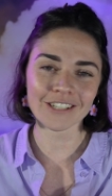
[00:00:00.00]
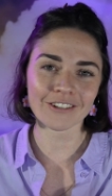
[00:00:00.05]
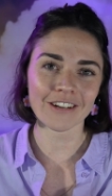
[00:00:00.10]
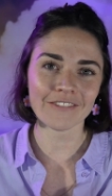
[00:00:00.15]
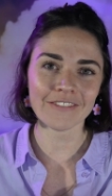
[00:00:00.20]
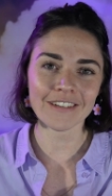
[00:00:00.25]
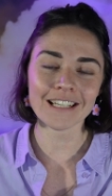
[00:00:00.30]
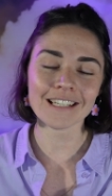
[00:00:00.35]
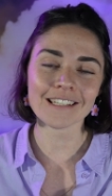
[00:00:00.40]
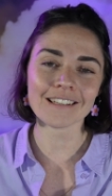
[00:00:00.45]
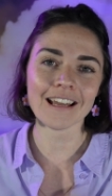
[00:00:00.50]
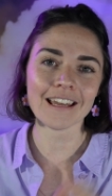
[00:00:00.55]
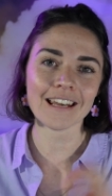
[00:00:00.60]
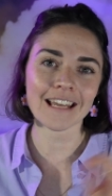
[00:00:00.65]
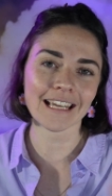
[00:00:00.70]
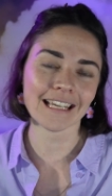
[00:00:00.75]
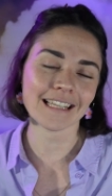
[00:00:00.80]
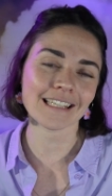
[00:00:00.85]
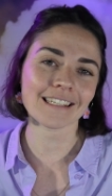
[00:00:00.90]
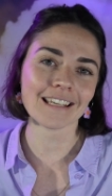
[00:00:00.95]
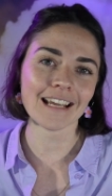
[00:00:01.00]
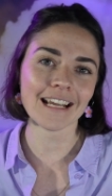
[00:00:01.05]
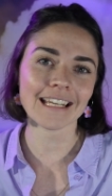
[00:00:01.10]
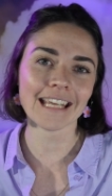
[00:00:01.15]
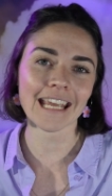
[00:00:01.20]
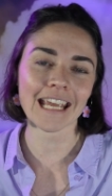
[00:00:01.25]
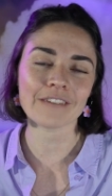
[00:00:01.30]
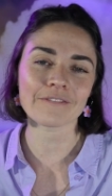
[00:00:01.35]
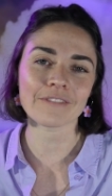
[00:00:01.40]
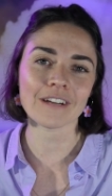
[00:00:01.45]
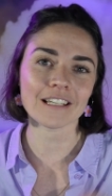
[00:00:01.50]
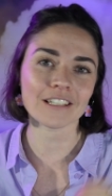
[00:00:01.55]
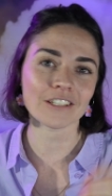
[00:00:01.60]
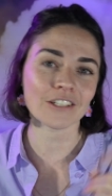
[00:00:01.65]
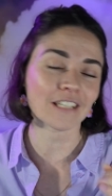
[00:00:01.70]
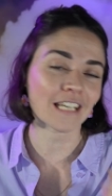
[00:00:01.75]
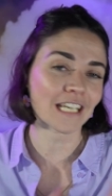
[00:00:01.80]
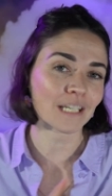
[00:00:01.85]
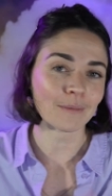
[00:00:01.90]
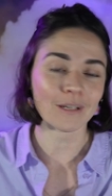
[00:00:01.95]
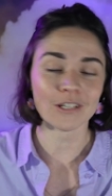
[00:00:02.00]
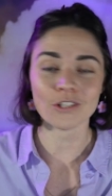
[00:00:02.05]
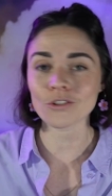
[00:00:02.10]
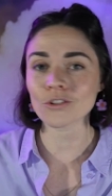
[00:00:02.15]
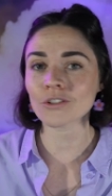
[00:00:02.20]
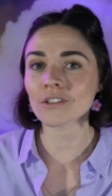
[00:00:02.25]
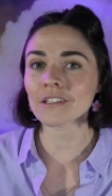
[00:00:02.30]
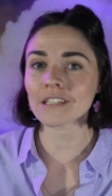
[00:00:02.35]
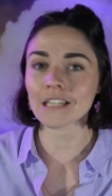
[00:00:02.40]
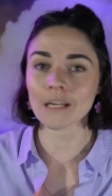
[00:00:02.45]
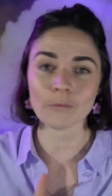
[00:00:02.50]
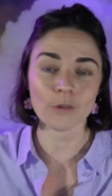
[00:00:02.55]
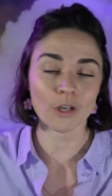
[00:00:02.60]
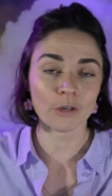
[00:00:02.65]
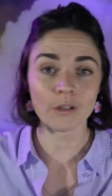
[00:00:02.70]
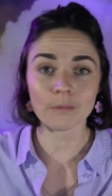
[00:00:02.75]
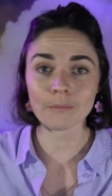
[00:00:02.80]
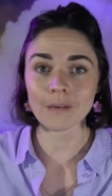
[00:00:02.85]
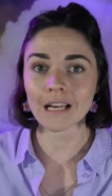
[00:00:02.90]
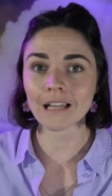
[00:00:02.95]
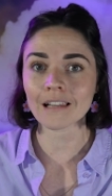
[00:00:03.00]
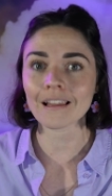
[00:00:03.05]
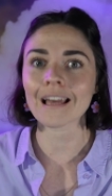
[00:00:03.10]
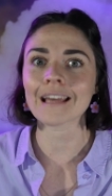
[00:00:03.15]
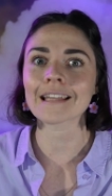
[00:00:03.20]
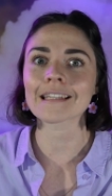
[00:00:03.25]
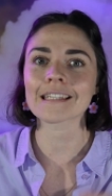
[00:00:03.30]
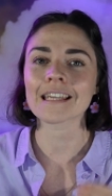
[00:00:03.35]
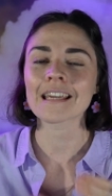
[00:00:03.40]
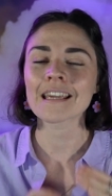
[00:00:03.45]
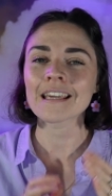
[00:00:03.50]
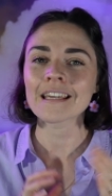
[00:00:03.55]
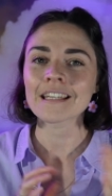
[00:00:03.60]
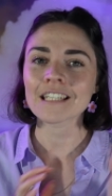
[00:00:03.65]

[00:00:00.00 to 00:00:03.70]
a graphic designer inside Canva to teach my students and work with my clients